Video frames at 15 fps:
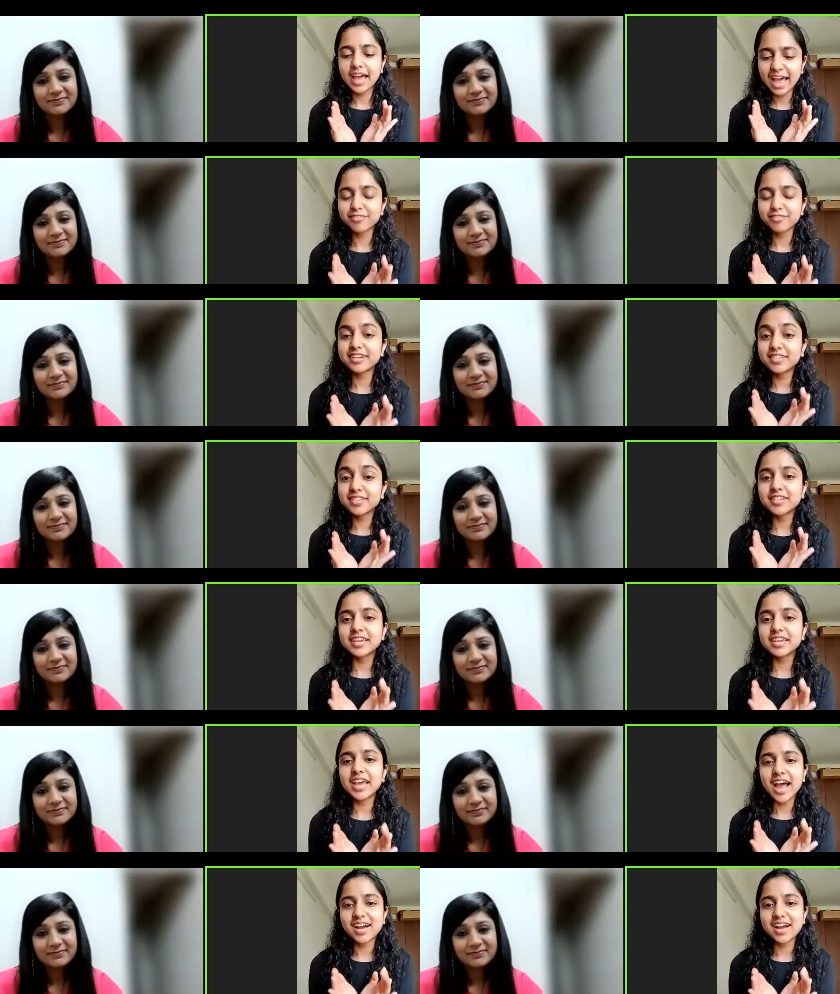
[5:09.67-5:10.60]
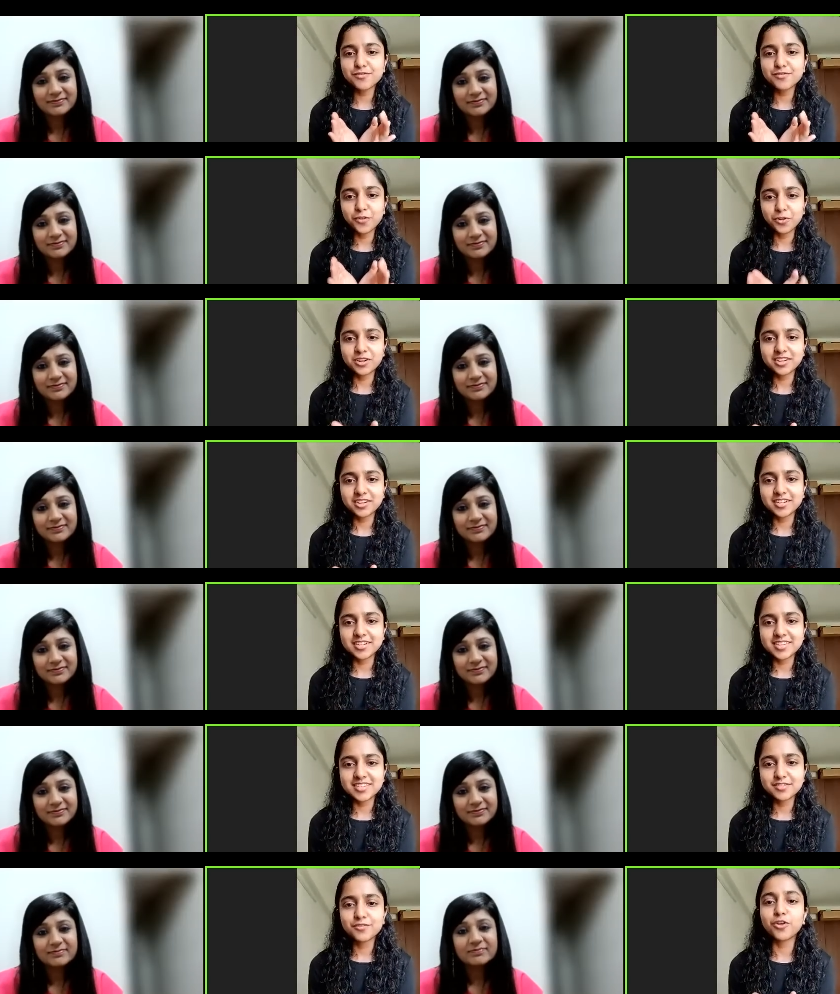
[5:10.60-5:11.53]
Speaker 1: have the three hours
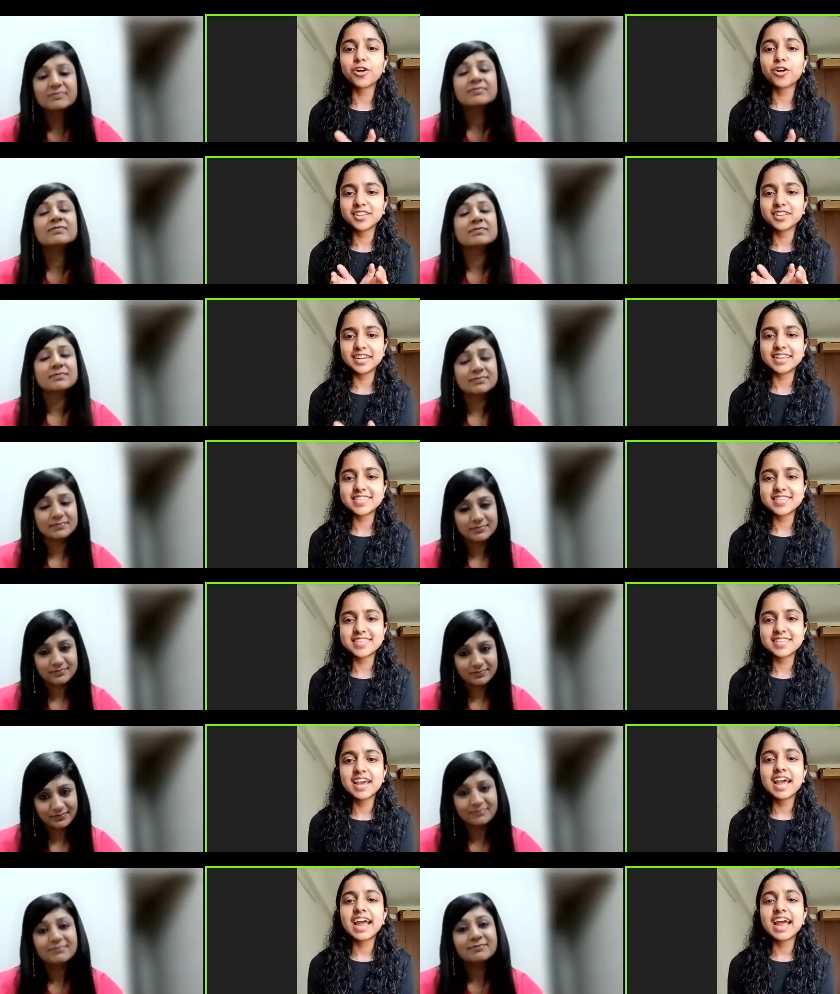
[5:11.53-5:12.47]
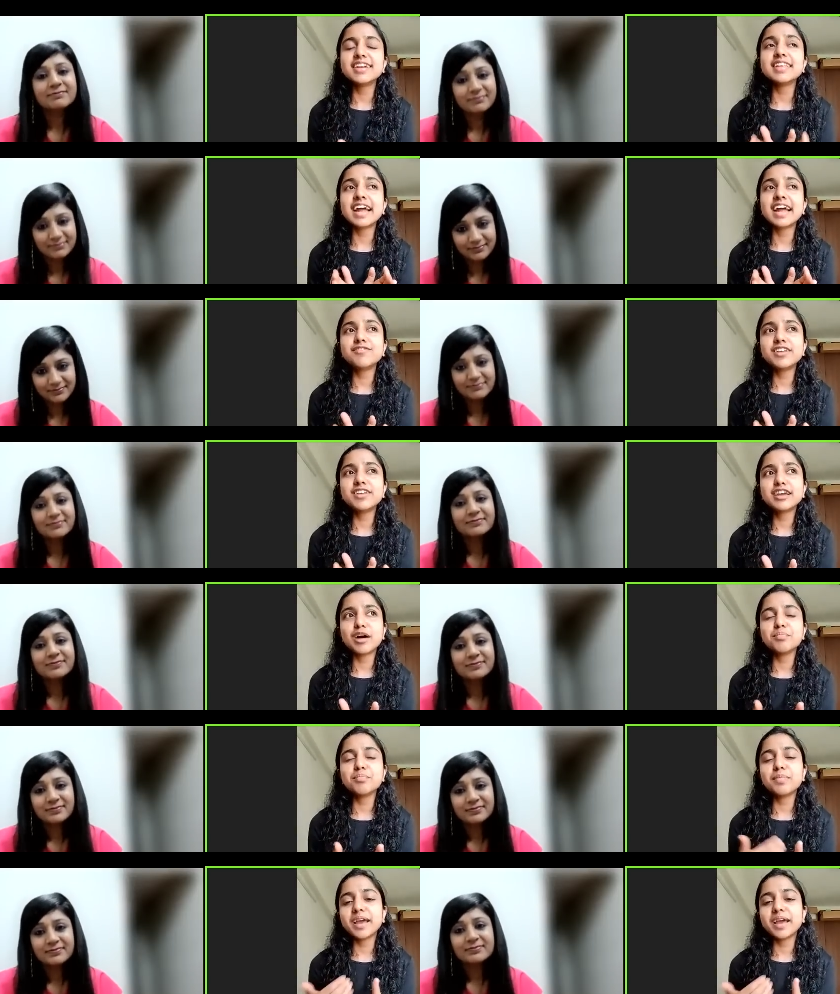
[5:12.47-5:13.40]
focus for the test, and that will
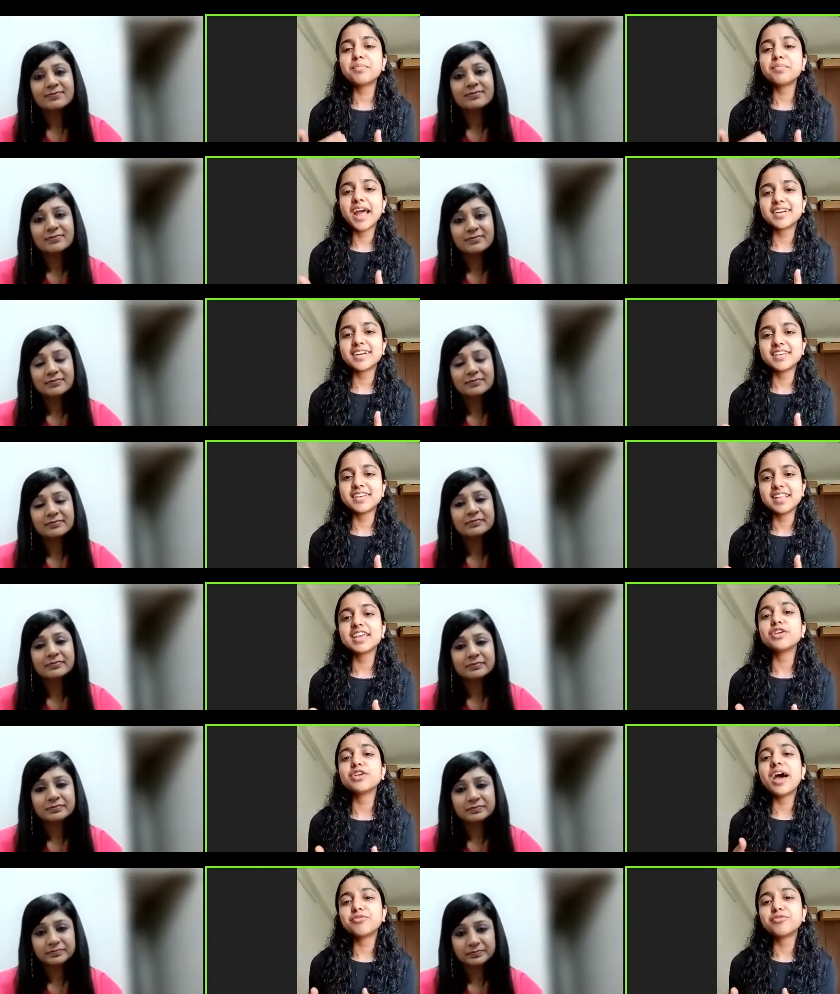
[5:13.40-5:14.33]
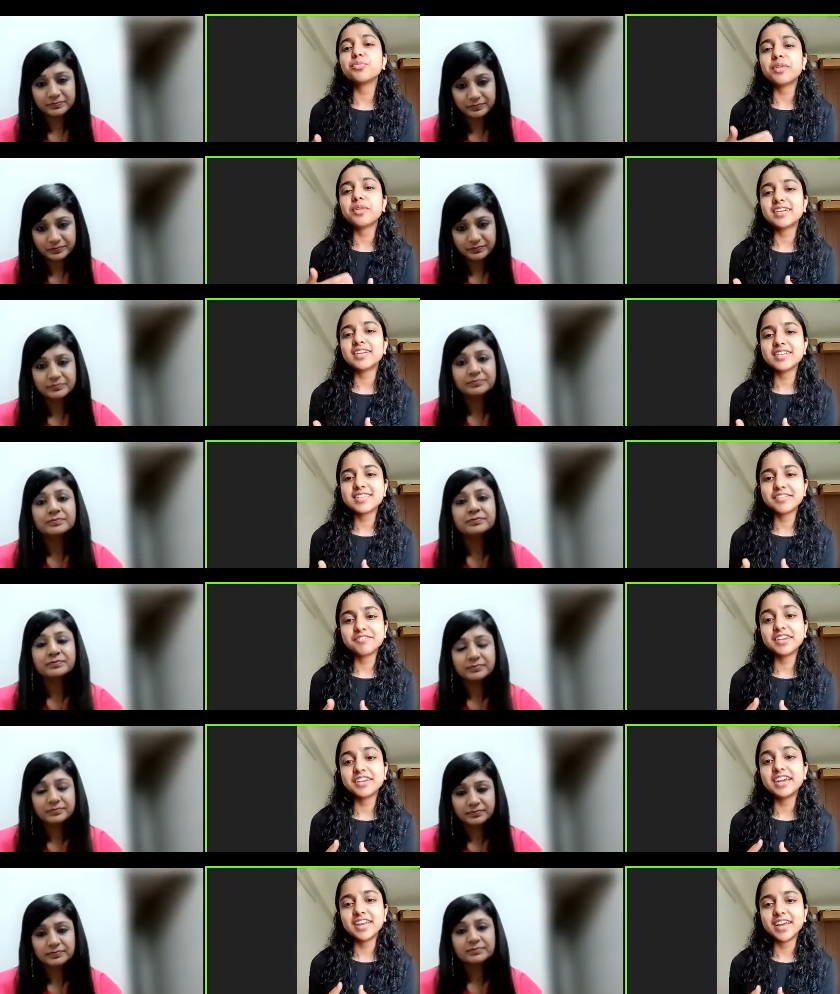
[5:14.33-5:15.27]
come by practice. Like you have to practice
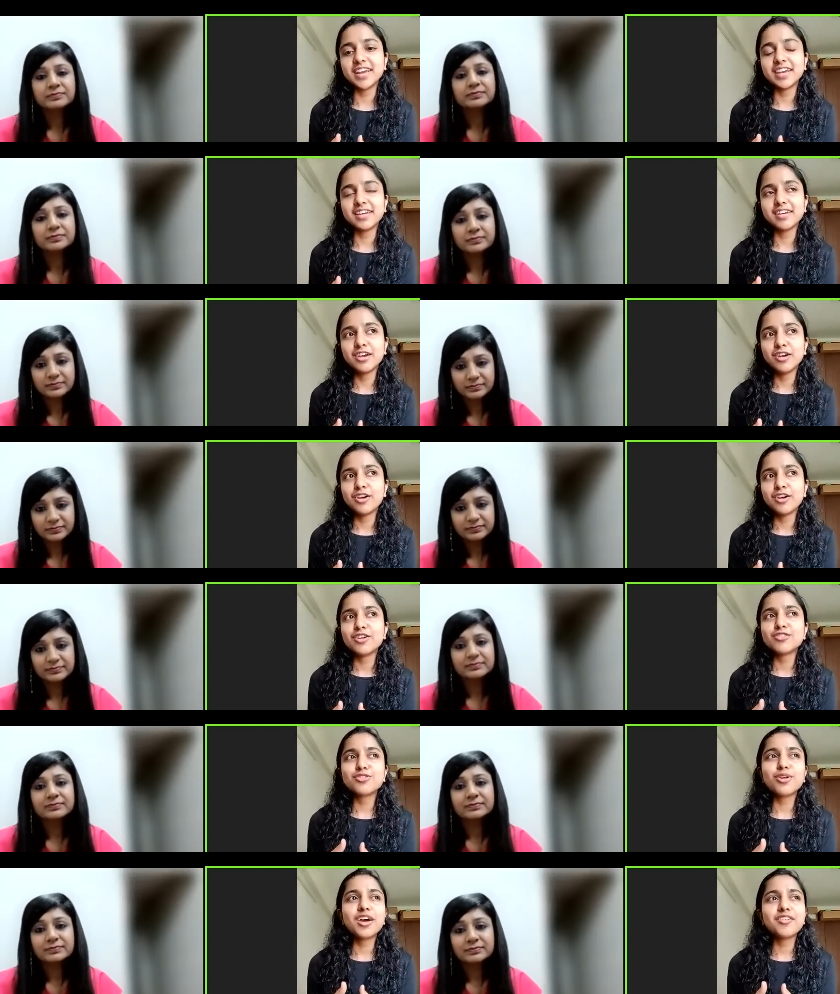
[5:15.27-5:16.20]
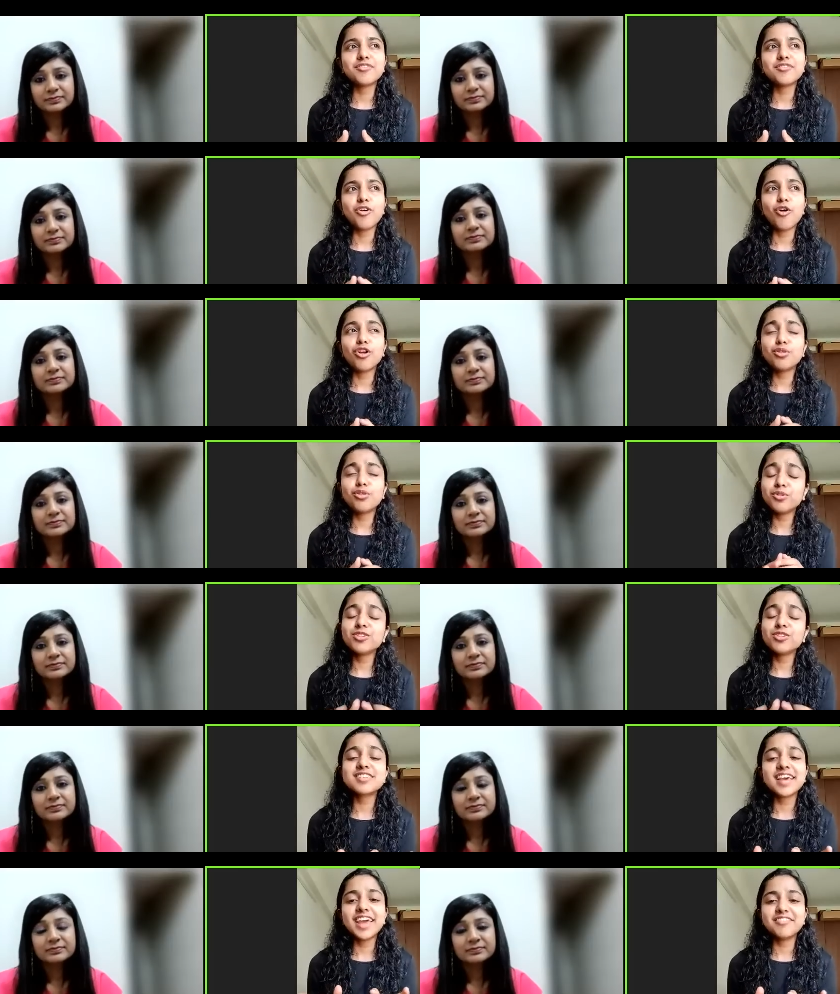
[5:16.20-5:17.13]
every day. Mm-hmm. So hmm. I've,
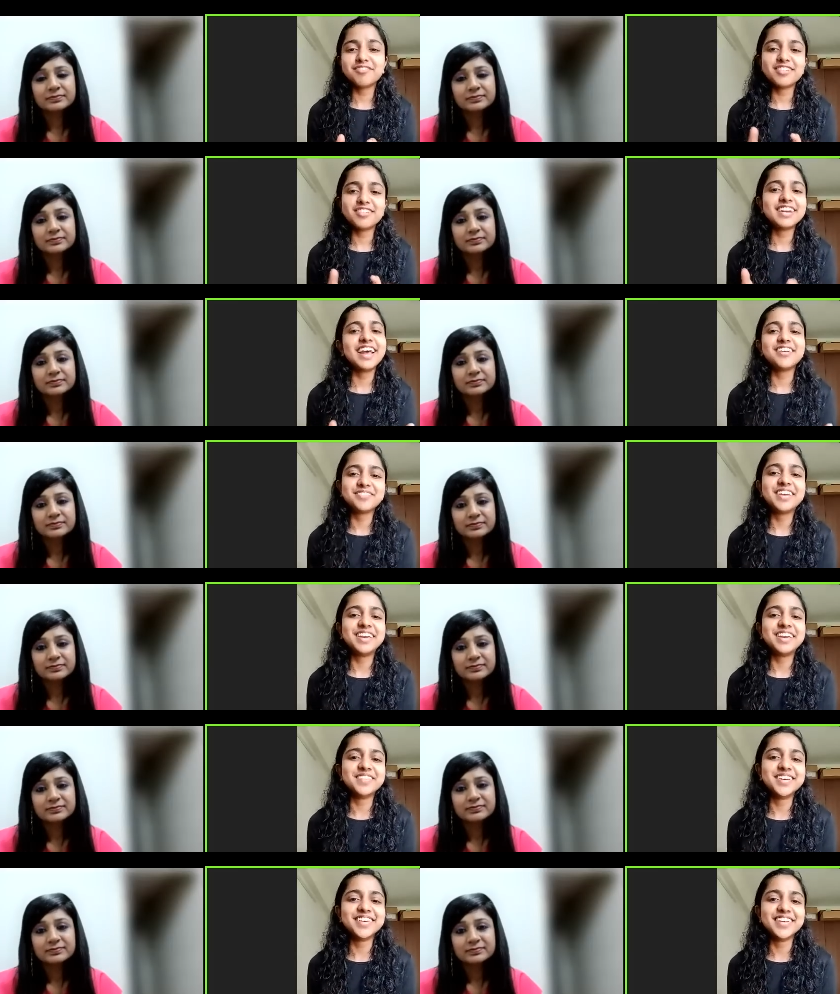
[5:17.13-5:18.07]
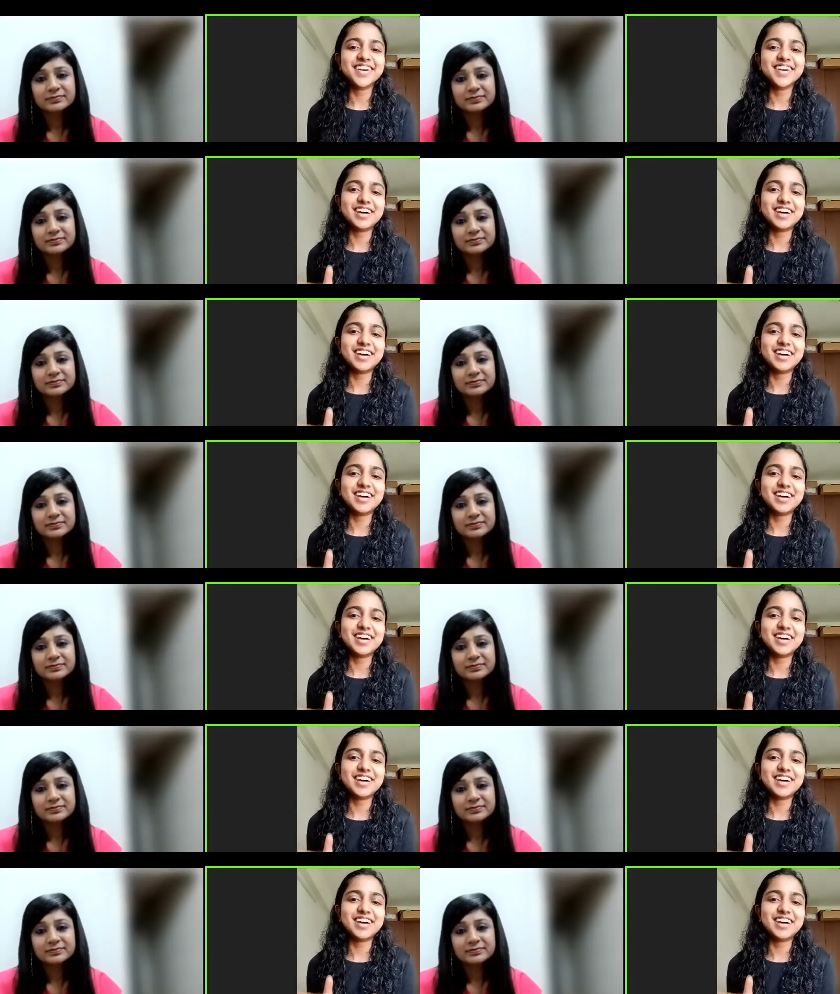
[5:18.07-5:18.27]
almost every day I've given.